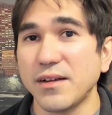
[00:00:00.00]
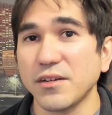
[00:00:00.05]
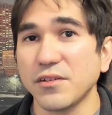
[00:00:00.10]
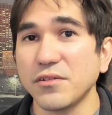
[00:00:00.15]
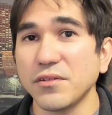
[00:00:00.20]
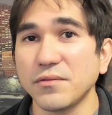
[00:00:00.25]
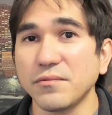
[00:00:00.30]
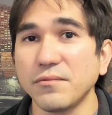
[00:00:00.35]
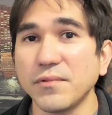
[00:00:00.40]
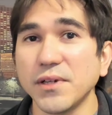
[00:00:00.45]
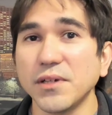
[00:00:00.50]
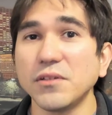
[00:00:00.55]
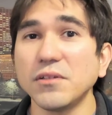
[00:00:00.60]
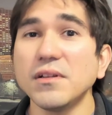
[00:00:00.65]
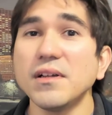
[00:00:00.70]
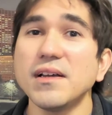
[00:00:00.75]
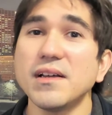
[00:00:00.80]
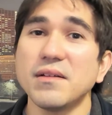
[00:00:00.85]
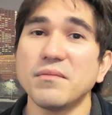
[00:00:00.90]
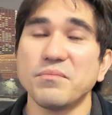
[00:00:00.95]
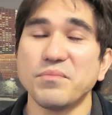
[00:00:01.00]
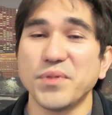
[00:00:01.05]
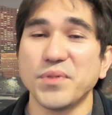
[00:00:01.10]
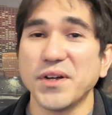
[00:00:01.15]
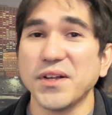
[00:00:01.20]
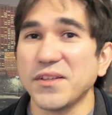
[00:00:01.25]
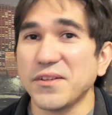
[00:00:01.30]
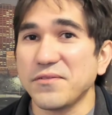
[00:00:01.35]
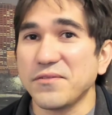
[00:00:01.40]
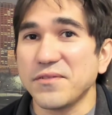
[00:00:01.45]
out of goodwill,
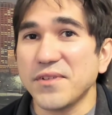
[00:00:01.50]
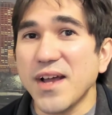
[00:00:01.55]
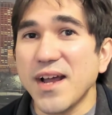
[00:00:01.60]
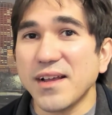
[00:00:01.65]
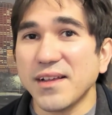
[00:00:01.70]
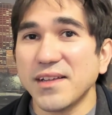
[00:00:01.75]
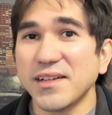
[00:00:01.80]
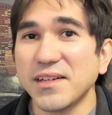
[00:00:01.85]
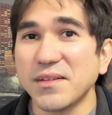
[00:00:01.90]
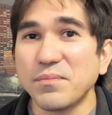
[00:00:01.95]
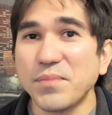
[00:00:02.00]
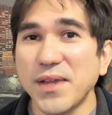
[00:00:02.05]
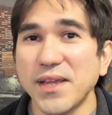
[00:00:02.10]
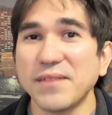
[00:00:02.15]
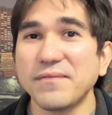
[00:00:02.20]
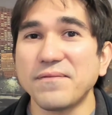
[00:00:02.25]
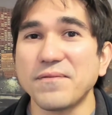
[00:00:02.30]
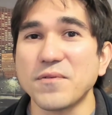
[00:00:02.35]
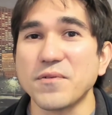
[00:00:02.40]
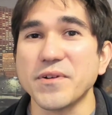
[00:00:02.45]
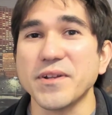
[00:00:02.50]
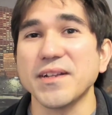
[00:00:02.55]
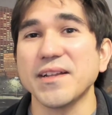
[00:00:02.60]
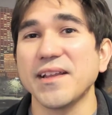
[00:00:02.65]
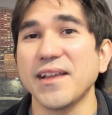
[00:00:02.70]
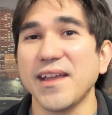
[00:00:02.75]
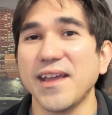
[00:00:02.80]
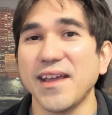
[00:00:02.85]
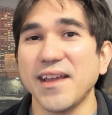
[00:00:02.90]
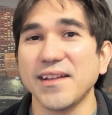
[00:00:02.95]
but you're not getting paid for
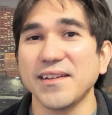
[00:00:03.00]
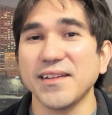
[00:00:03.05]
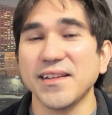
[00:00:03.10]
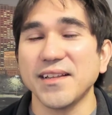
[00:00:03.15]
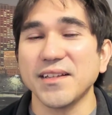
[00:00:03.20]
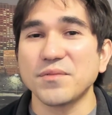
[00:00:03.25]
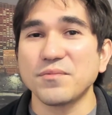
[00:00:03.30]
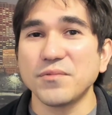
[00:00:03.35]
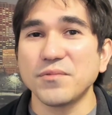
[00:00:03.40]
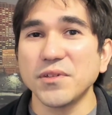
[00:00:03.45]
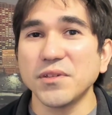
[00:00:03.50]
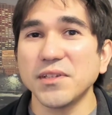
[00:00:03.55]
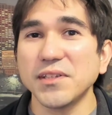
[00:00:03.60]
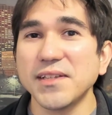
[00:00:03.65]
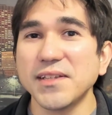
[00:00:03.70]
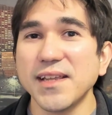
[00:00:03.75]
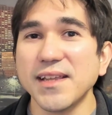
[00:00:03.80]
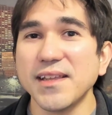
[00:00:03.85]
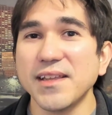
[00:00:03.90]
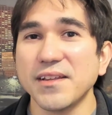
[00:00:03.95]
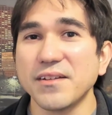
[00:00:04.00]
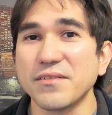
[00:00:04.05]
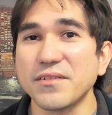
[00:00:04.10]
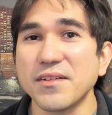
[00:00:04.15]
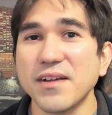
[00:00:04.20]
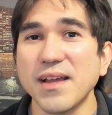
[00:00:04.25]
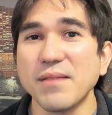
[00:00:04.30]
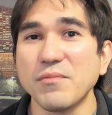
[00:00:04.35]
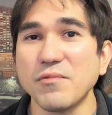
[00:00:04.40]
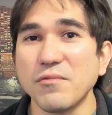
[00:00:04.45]
it, and it's really taking your
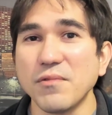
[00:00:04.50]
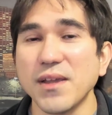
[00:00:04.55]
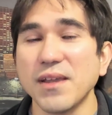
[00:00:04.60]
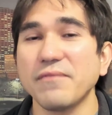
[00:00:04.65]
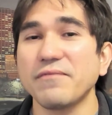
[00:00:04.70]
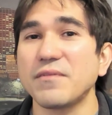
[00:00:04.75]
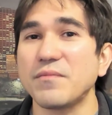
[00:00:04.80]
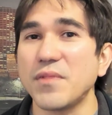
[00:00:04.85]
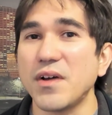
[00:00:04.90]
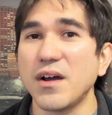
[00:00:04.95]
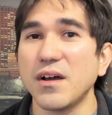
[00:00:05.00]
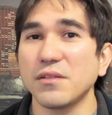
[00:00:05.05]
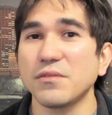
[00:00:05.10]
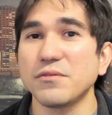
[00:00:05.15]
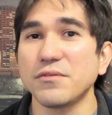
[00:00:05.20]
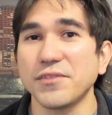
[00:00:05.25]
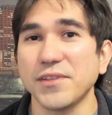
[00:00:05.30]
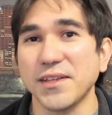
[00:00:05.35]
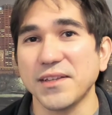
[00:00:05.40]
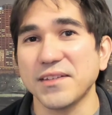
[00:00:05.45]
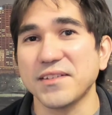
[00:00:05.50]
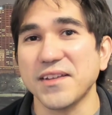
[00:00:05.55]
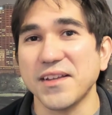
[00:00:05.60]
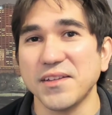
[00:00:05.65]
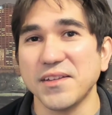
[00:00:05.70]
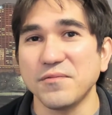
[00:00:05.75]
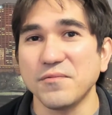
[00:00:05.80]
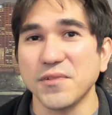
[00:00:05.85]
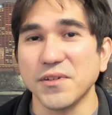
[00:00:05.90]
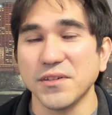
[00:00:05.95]
time away from other things
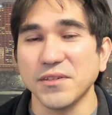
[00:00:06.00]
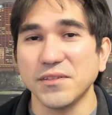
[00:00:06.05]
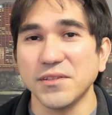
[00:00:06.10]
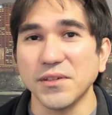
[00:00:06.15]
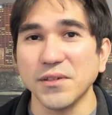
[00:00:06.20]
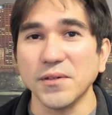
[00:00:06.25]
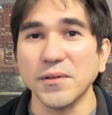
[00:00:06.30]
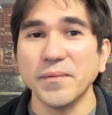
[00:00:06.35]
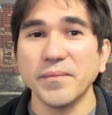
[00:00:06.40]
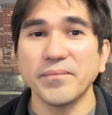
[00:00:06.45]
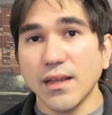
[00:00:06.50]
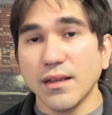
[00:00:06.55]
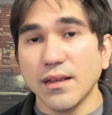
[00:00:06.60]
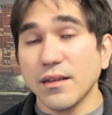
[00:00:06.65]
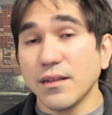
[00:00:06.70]
that you want to do.